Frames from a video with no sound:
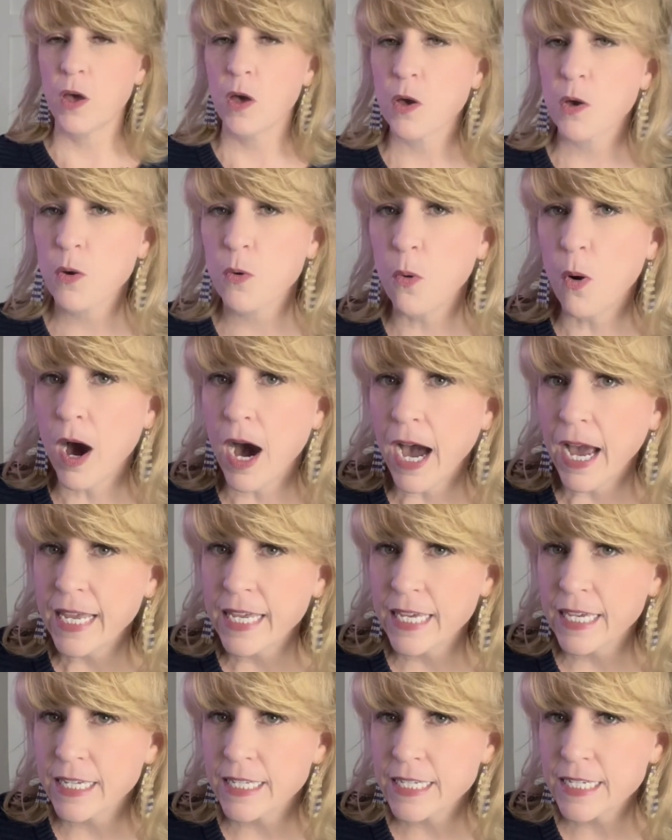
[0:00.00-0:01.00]

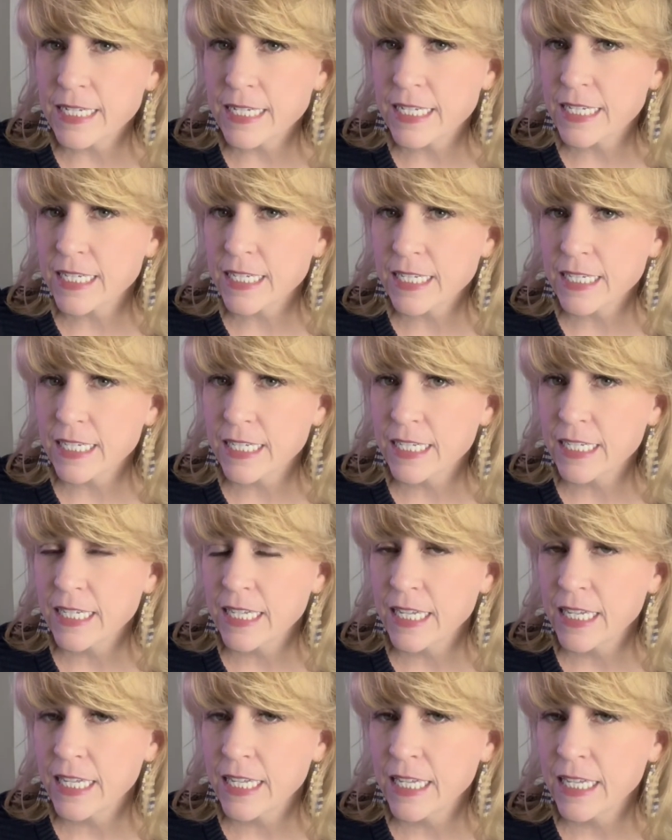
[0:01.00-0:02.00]
Quiet.
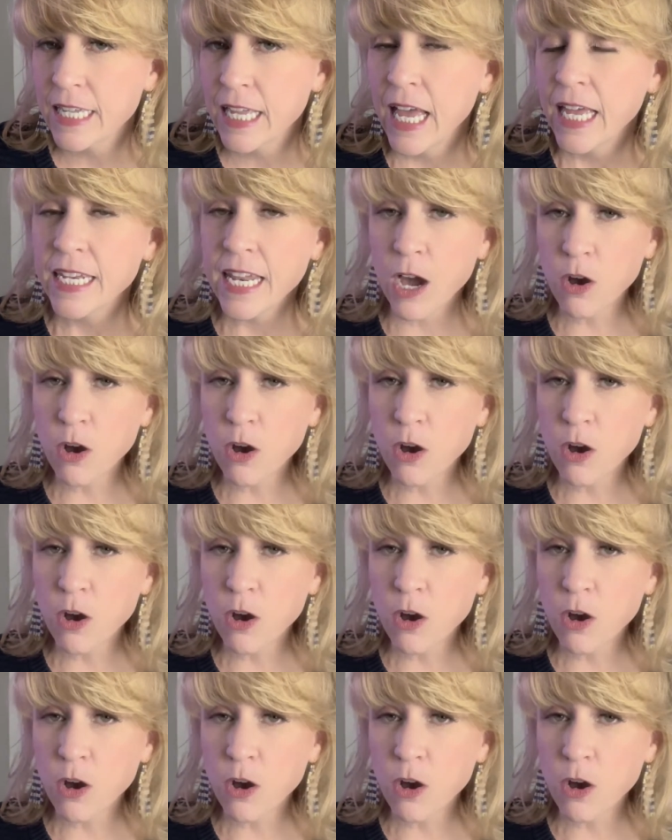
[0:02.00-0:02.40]
Now,